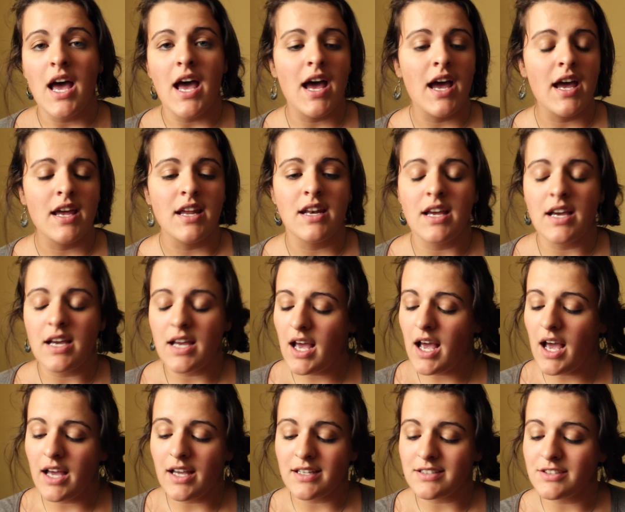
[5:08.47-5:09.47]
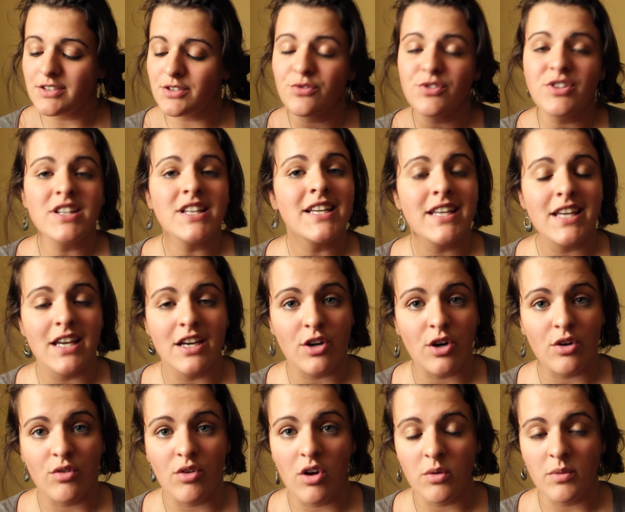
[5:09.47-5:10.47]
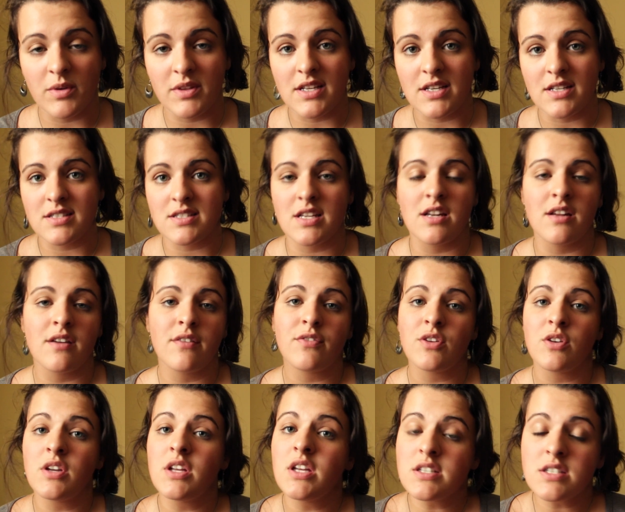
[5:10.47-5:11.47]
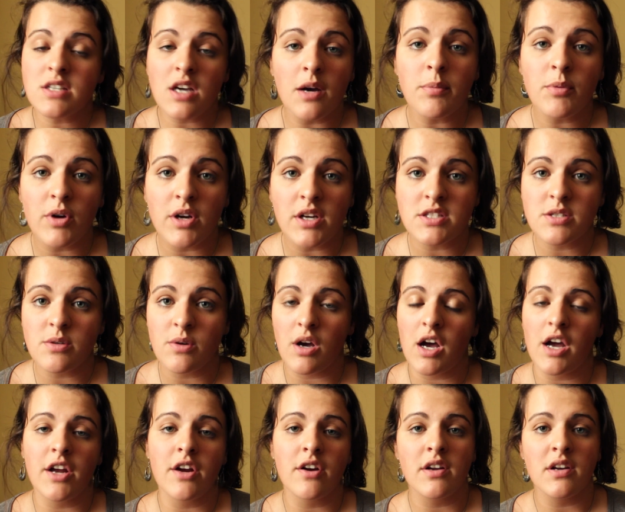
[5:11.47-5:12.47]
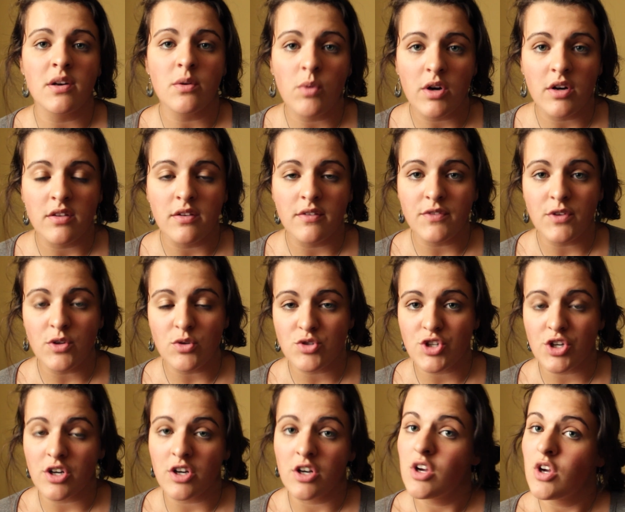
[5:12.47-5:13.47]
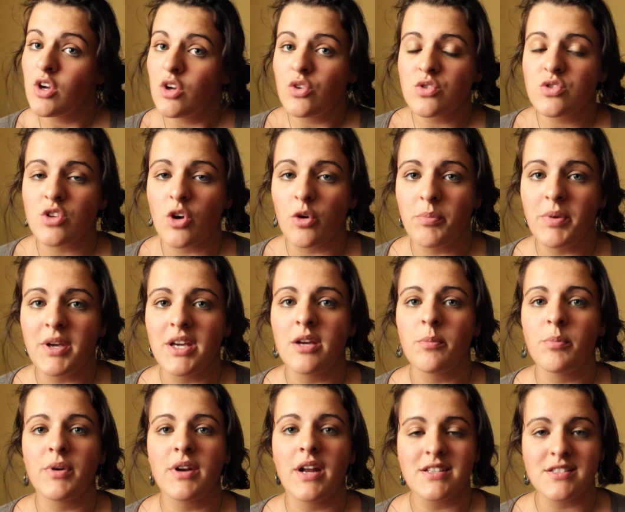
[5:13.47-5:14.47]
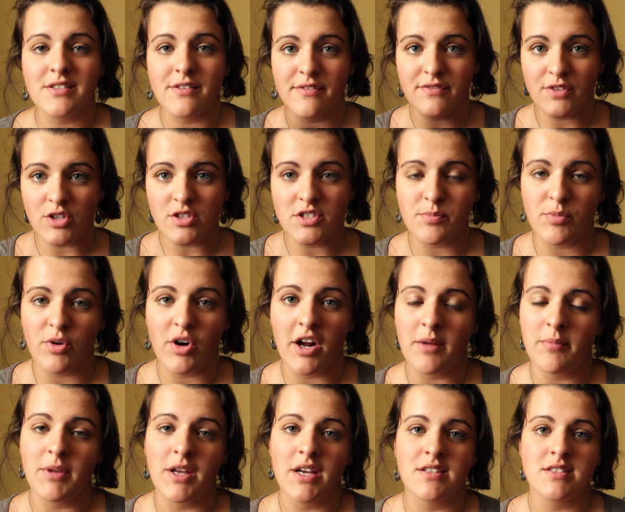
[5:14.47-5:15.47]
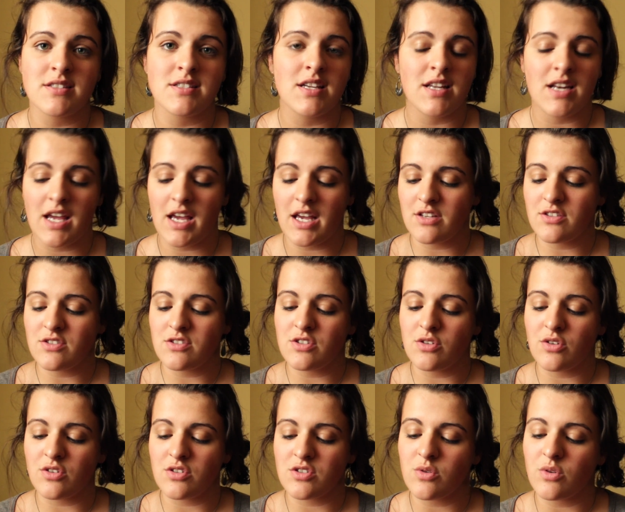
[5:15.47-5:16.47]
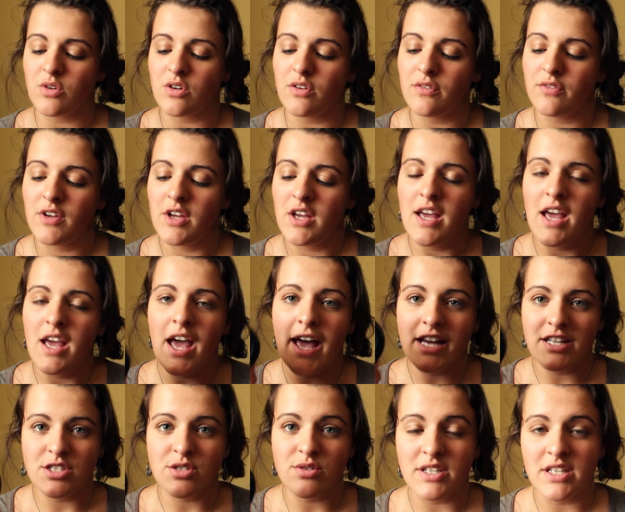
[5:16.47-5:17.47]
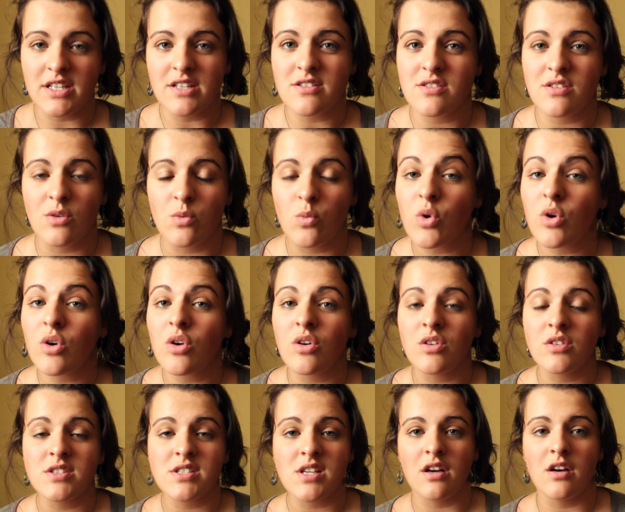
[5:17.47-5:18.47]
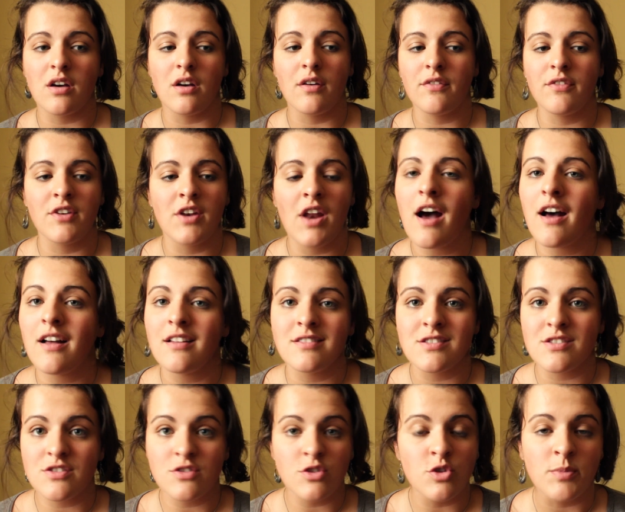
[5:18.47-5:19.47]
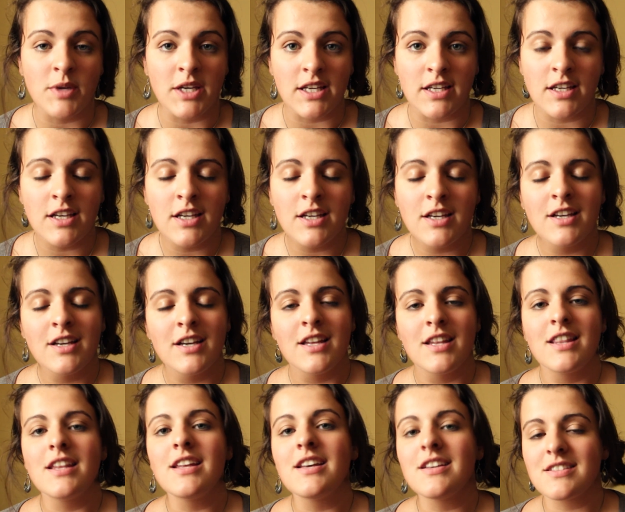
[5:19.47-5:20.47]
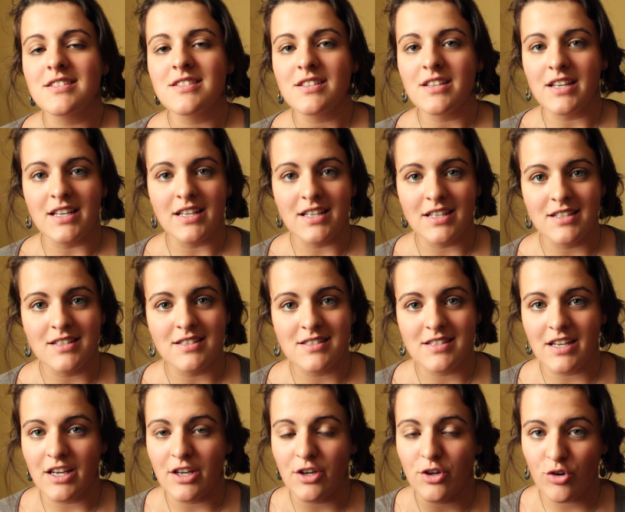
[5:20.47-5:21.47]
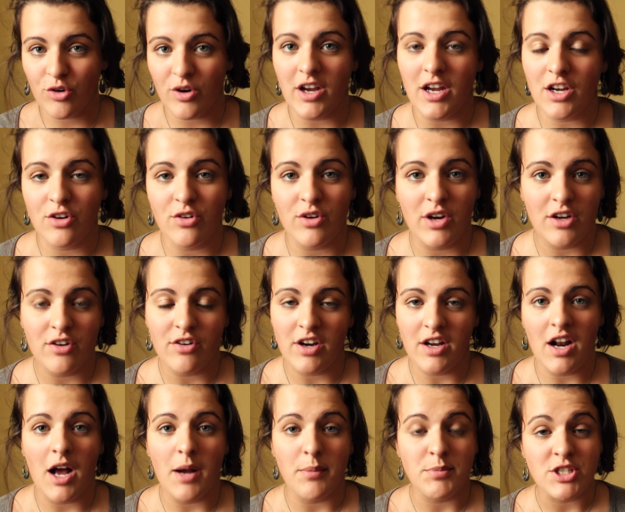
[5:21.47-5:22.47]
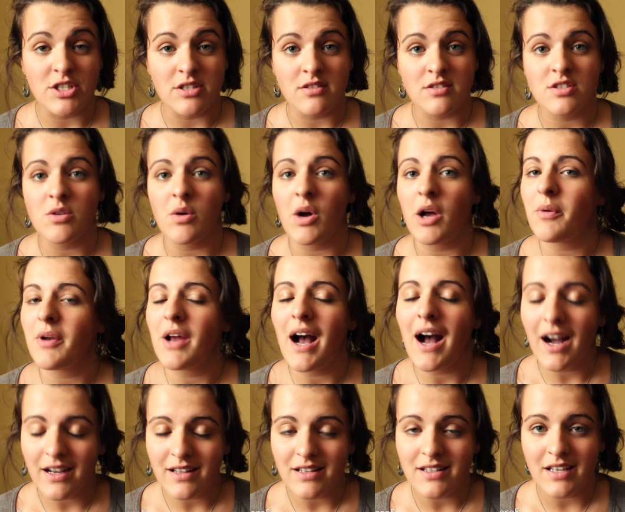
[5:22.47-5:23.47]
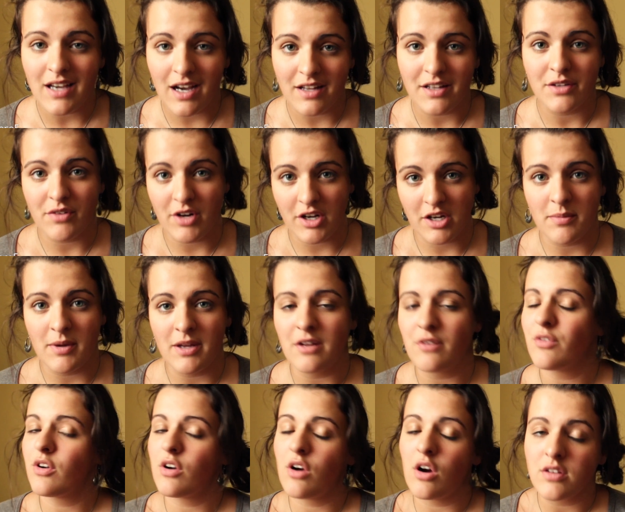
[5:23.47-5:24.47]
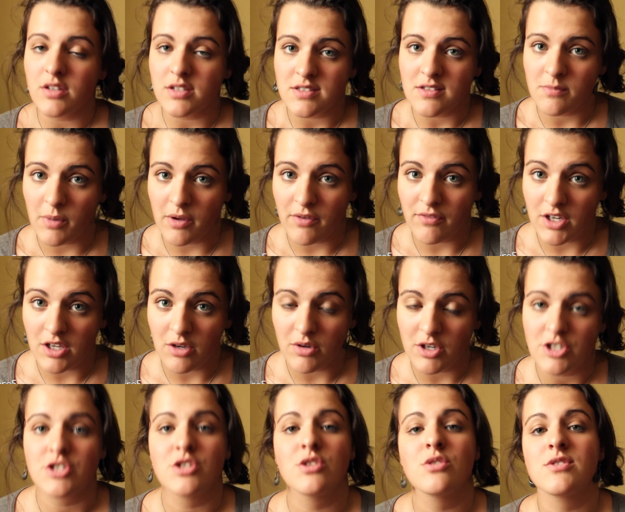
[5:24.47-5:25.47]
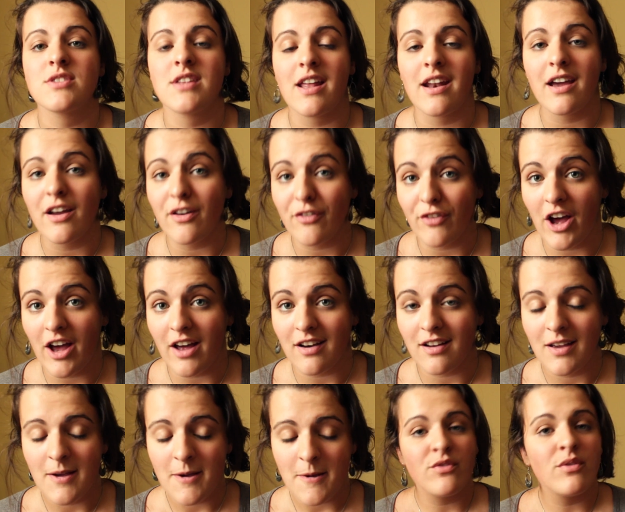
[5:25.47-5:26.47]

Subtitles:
And you really can't go wrong with this. And if you need to upgrade to a higher end one in the future, so be it. But as a first prime lens, and as you're sort of entering into the world of non-zooming, this is a great option. So I would highly recommend it, regardless of my video issues that I have had.